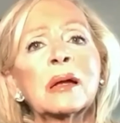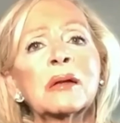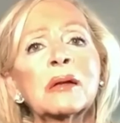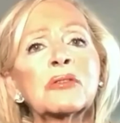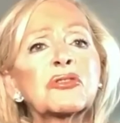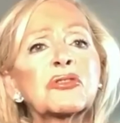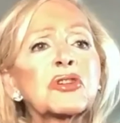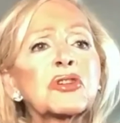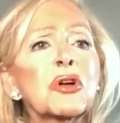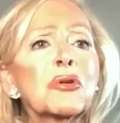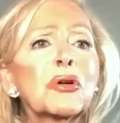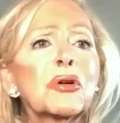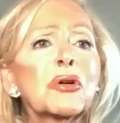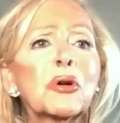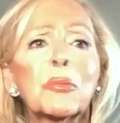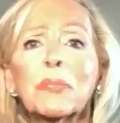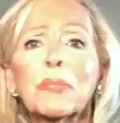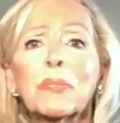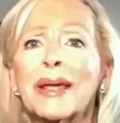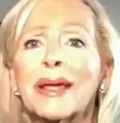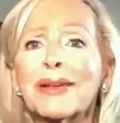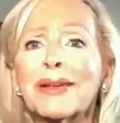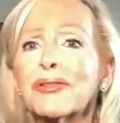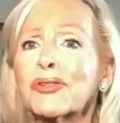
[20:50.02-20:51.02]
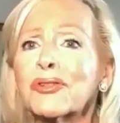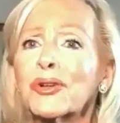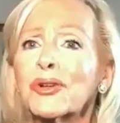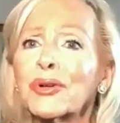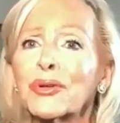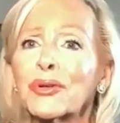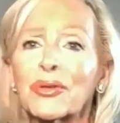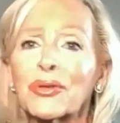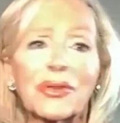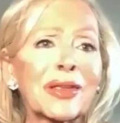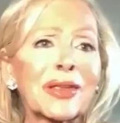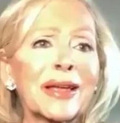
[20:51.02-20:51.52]
showed her
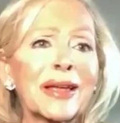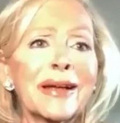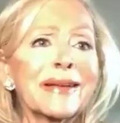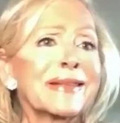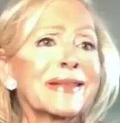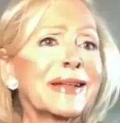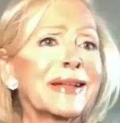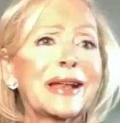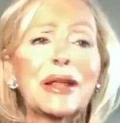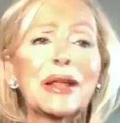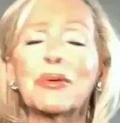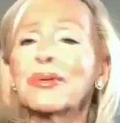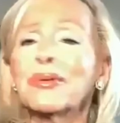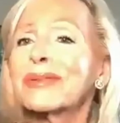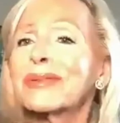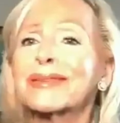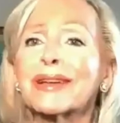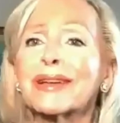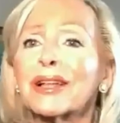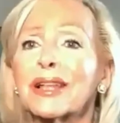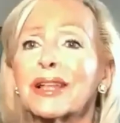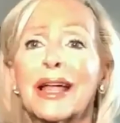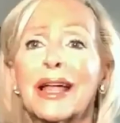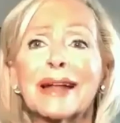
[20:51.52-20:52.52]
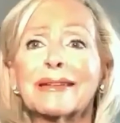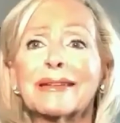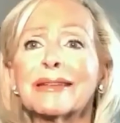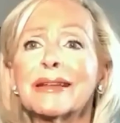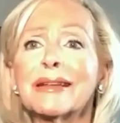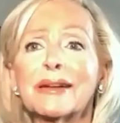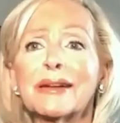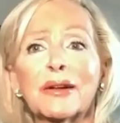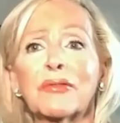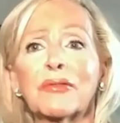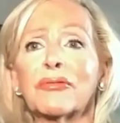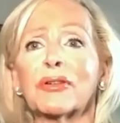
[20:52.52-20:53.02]
pictures that he was
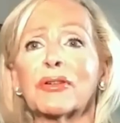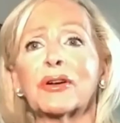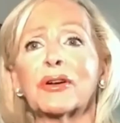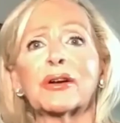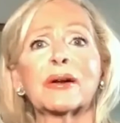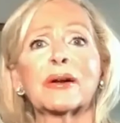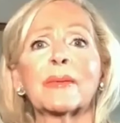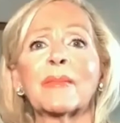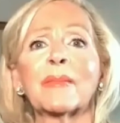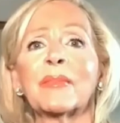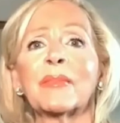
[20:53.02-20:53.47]
collecting of her.